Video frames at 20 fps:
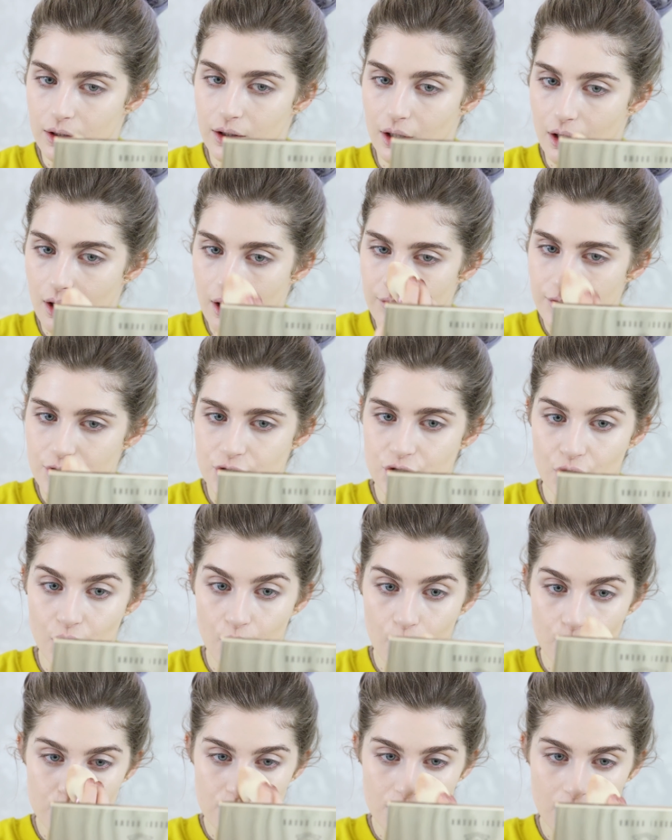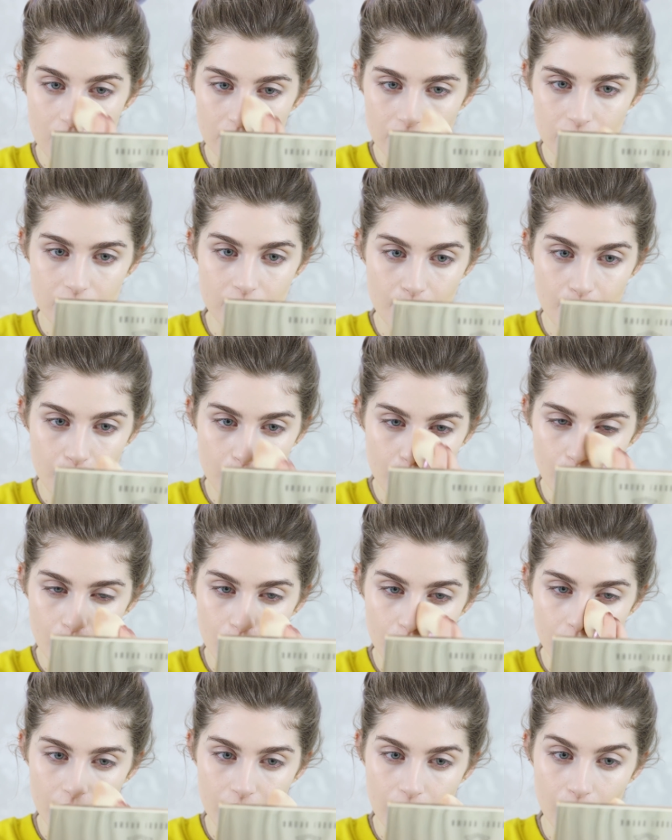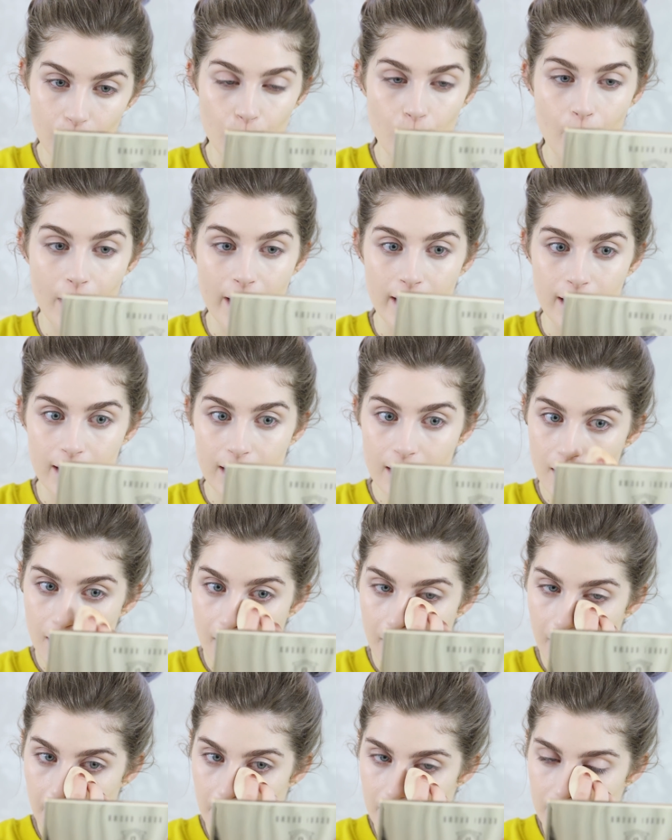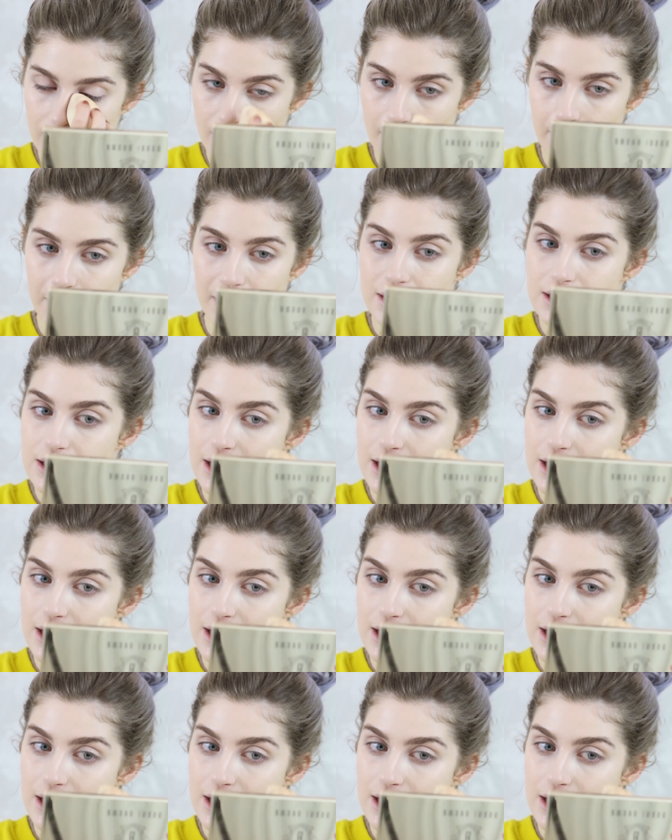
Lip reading: the coverage goes a little more away, if that makes